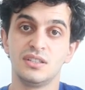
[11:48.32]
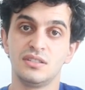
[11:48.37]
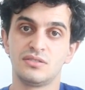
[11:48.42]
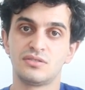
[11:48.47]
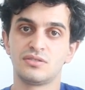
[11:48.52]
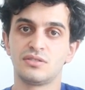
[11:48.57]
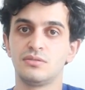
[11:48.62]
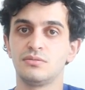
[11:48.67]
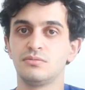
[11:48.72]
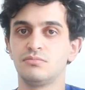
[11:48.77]

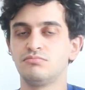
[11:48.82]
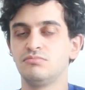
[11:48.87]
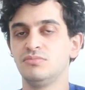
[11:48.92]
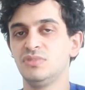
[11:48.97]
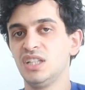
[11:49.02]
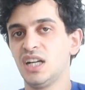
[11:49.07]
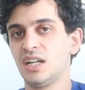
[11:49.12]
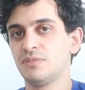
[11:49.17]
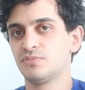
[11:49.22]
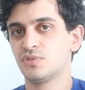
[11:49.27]
So
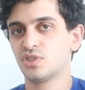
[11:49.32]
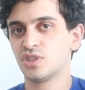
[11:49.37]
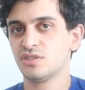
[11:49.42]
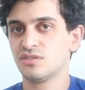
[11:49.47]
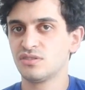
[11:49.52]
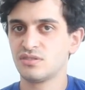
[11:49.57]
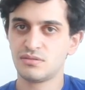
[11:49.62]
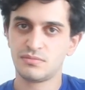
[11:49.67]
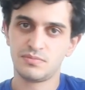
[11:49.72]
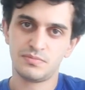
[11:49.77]
yeah,
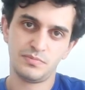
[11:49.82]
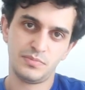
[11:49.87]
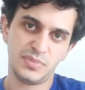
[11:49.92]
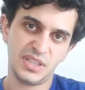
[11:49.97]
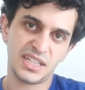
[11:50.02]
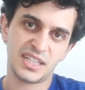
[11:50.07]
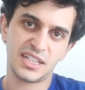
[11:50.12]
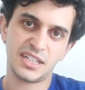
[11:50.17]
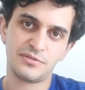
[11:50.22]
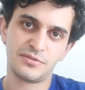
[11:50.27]
just
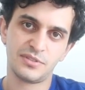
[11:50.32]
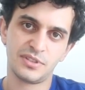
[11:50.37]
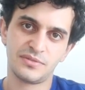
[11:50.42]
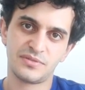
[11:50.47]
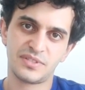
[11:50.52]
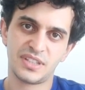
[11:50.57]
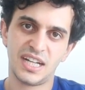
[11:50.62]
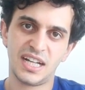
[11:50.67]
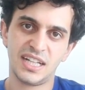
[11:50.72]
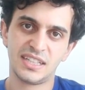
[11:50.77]
be careful
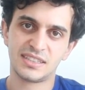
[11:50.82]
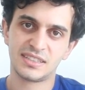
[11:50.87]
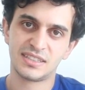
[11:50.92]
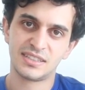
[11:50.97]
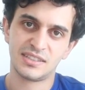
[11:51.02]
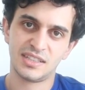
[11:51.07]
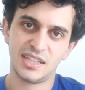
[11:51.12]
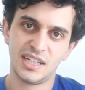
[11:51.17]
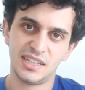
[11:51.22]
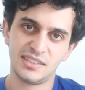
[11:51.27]
of
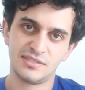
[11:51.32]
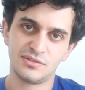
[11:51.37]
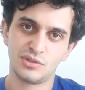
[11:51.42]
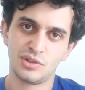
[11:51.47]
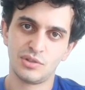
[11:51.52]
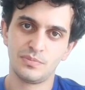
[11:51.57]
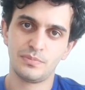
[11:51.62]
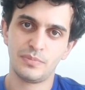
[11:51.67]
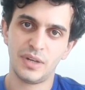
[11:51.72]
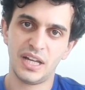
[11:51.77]
that and
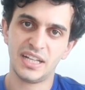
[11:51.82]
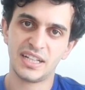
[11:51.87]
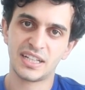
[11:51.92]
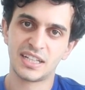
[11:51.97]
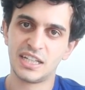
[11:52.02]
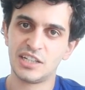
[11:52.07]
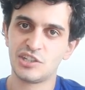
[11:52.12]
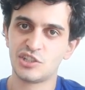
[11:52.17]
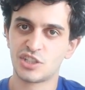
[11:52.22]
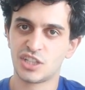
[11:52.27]
don't
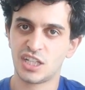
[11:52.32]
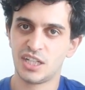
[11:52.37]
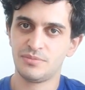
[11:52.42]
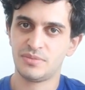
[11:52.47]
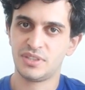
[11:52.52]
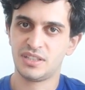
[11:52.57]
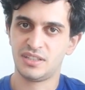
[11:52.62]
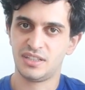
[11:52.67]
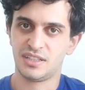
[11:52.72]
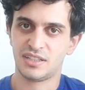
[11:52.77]
panic each time
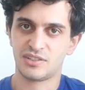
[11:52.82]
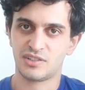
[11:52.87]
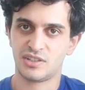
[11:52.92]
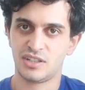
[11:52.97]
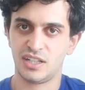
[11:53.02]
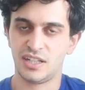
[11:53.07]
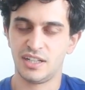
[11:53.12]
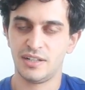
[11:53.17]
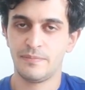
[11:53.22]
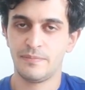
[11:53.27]
that they cry.